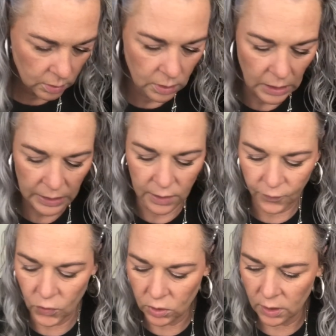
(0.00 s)
And then
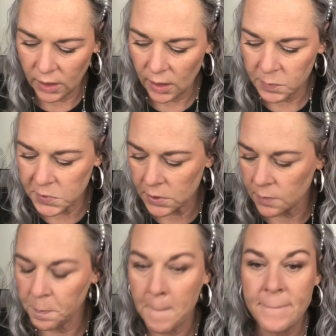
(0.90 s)
for lips,
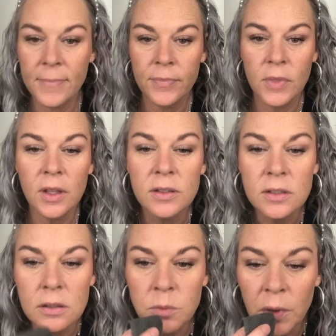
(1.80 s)

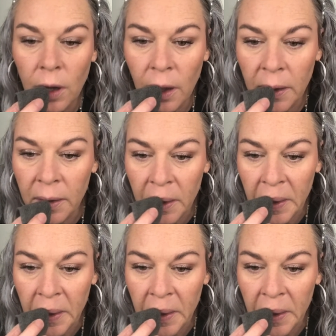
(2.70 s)
since we're not